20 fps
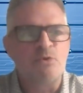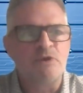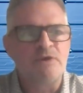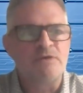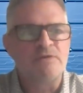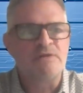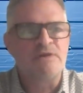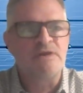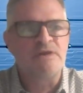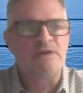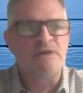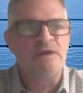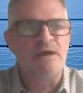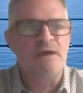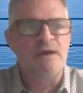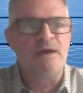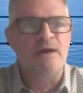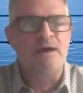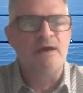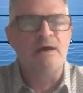quickly
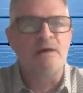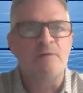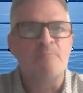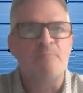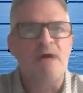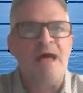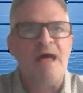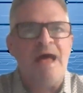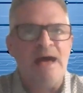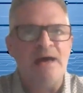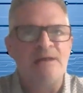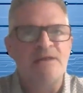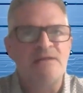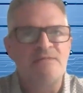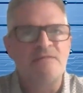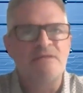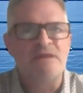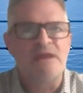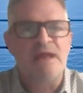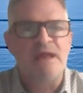
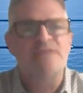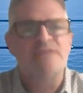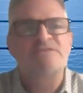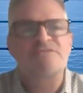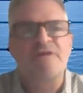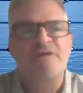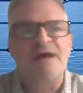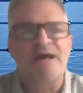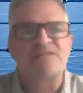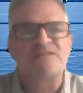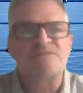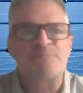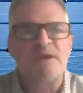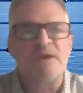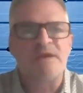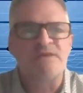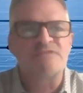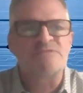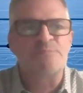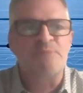added the HVAC
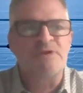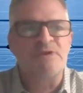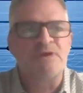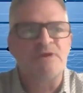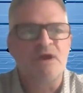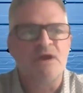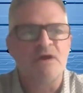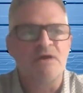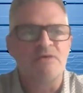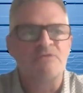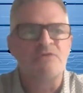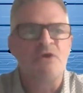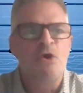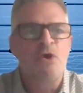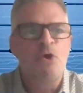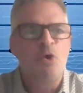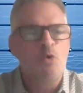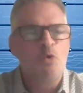space because